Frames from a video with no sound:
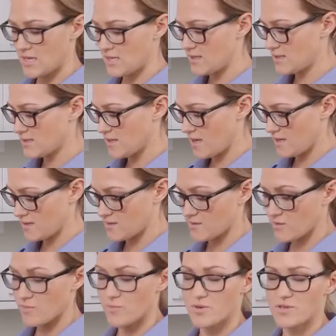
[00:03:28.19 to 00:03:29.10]
In this
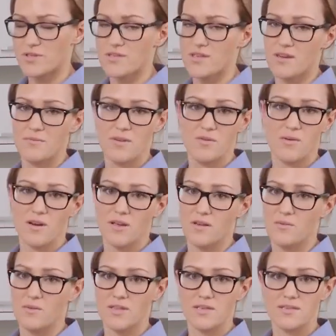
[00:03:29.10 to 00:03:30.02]
case, we're just going to be
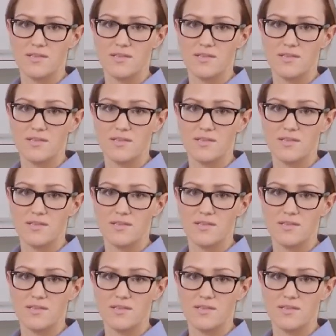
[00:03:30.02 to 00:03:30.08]
working with